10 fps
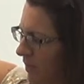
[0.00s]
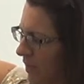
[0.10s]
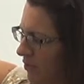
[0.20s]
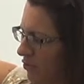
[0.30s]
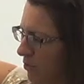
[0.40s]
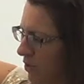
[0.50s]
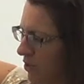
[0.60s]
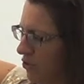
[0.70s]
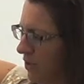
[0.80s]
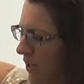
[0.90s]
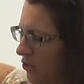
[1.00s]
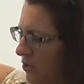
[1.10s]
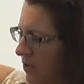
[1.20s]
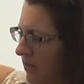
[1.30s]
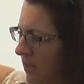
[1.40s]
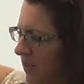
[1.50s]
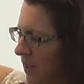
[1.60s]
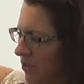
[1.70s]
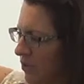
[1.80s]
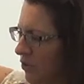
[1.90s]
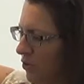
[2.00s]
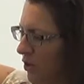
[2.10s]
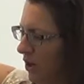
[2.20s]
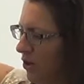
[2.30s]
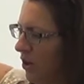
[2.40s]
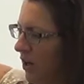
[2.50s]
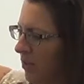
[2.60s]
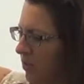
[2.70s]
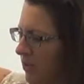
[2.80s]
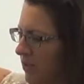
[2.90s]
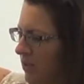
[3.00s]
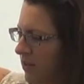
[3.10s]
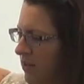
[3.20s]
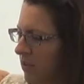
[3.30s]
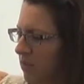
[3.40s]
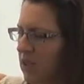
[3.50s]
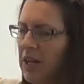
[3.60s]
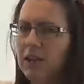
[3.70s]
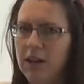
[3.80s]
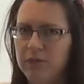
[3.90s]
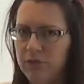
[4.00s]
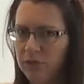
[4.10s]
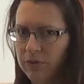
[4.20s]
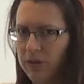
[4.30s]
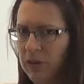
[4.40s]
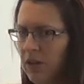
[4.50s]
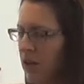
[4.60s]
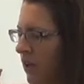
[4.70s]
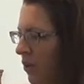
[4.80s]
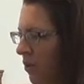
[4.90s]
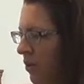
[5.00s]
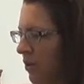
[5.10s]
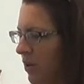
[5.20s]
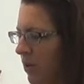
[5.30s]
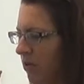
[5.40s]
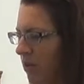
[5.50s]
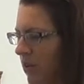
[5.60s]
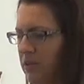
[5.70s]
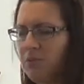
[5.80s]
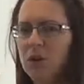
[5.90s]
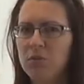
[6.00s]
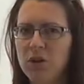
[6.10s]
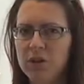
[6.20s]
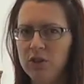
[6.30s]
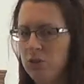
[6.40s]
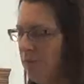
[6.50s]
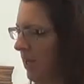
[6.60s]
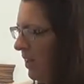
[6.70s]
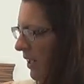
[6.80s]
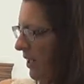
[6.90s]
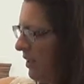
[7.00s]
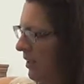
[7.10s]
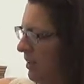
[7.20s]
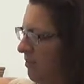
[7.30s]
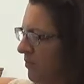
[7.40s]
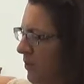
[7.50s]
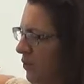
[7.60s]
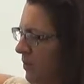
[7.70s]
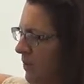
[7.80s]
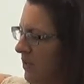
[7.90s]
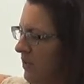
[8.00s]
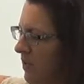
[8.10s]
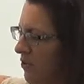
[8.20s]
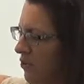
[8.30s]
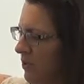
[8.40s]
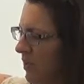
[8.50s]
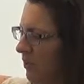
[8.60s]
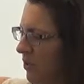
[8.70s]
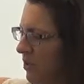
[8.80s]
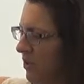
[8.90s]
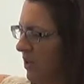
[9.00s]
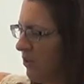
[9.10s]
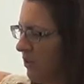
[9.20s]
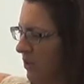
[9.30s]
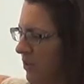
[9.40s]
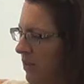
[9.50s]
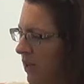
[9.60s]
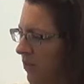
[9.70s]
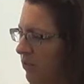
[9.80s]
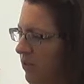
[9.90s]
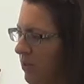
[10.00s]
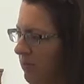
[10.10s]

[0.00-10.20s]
and your mortgage is actually $70,000, you're not caught with some debt left over or a small mortgage remaining. You would instead just have $30,000 left.